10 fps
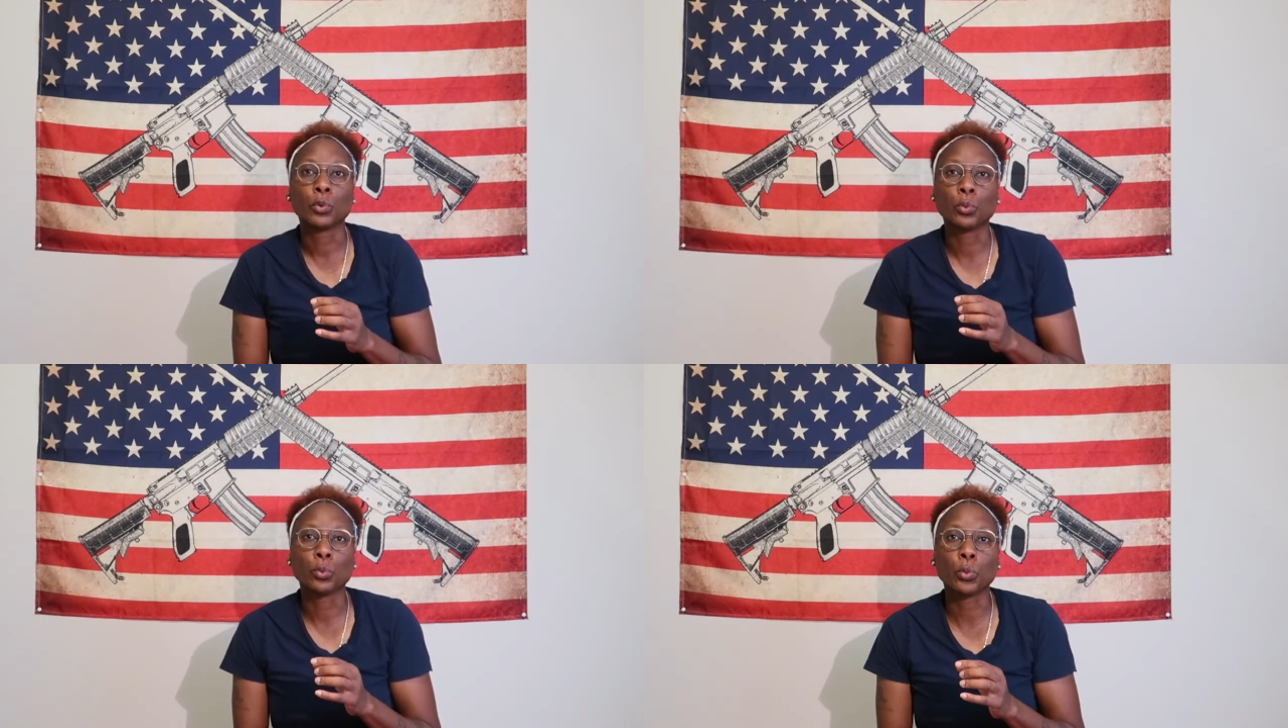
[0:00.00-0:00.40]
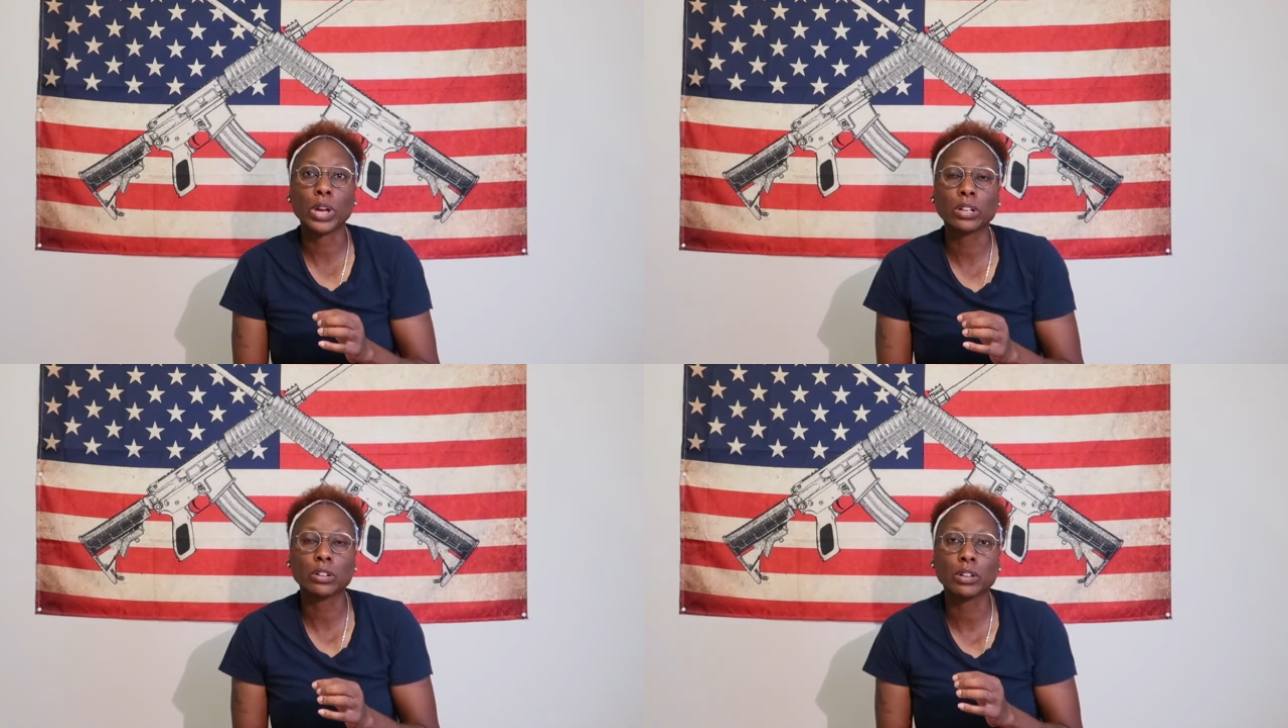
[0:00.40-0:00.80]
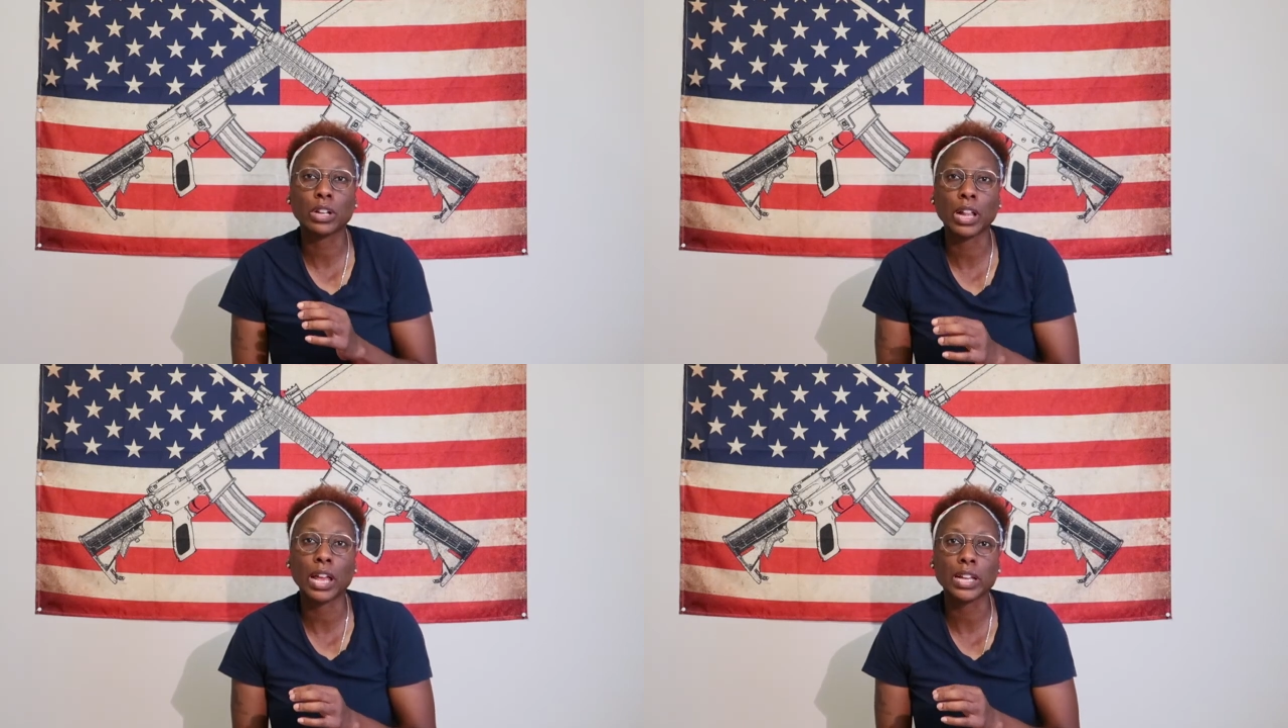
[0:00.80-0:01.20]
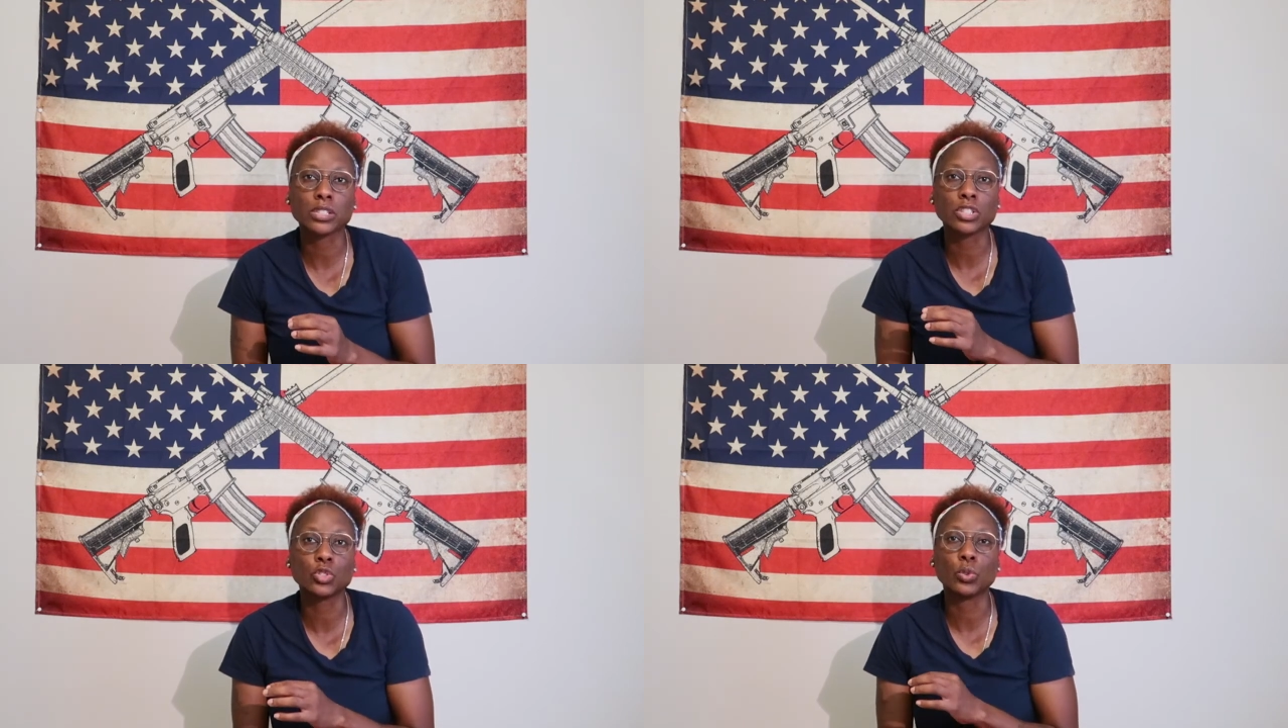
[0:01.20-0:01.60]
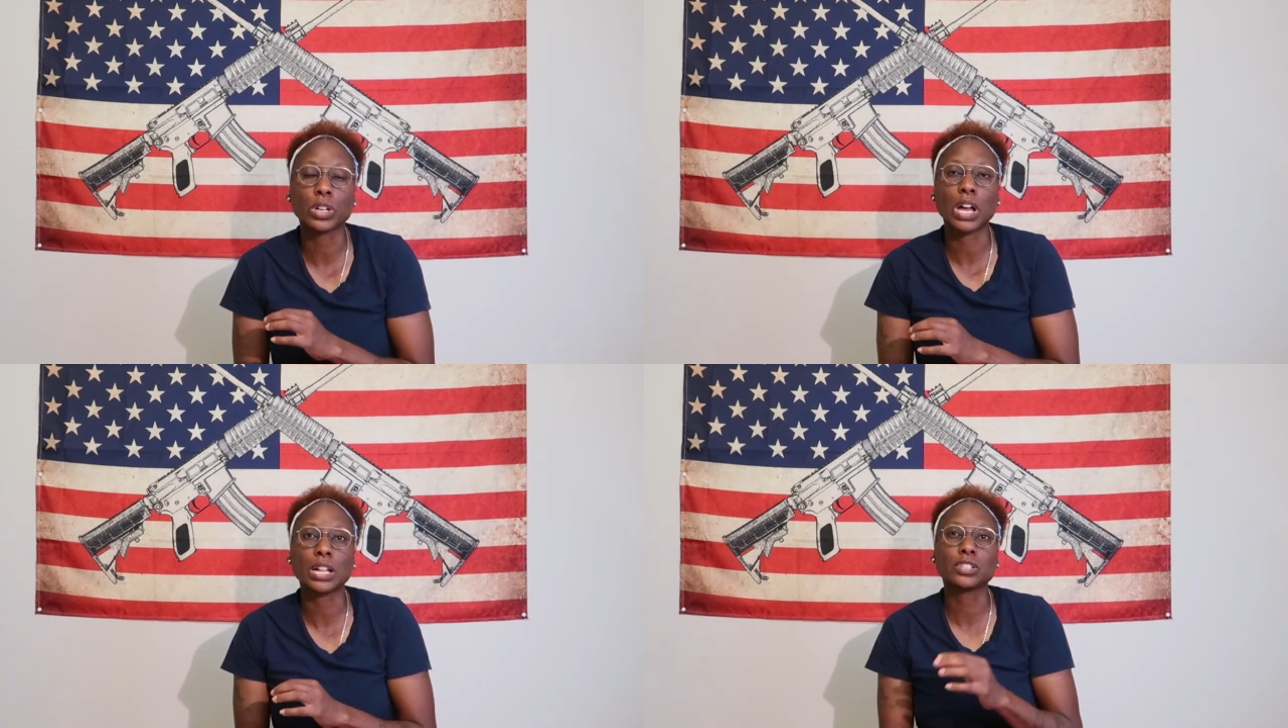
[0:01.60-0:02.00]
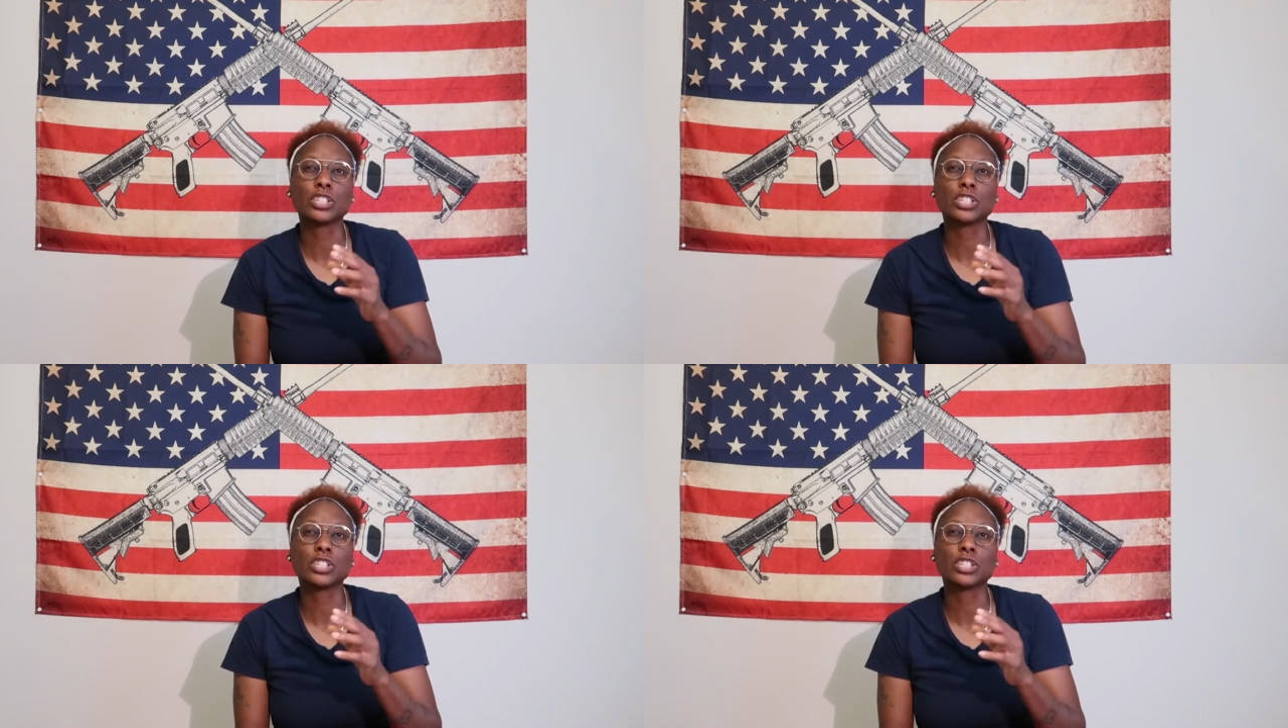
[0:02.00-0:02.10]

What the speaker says: regular classes during college.